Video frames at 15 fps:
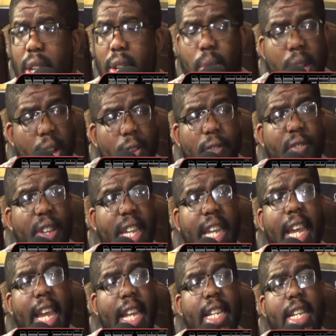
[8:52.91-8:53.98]
We don't
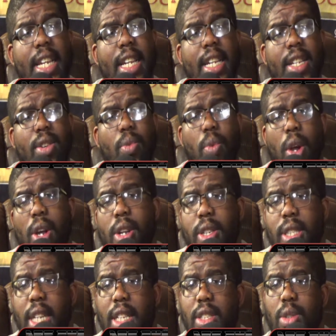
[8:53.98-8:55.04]
forget the
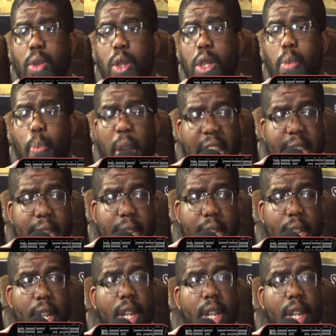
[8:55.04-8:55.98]
words that you speak,